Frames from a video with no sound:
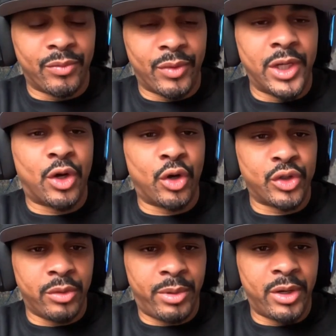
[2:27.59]
When he
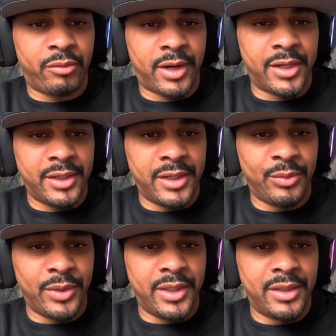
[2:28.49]
called you a pedophile, did he
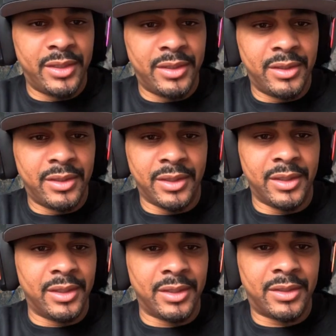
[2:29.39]
win?
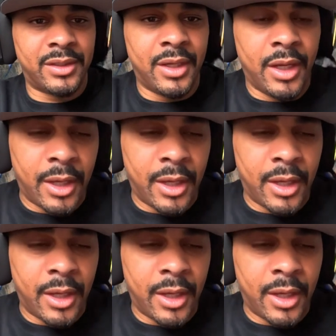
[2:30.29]
Idiot.